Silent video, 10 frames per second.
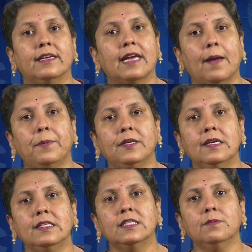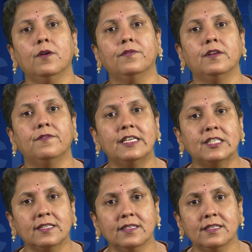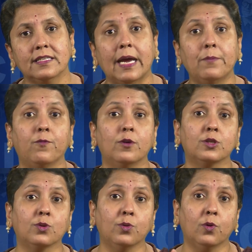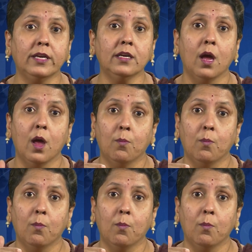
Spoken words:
capitalism of the Western type was growing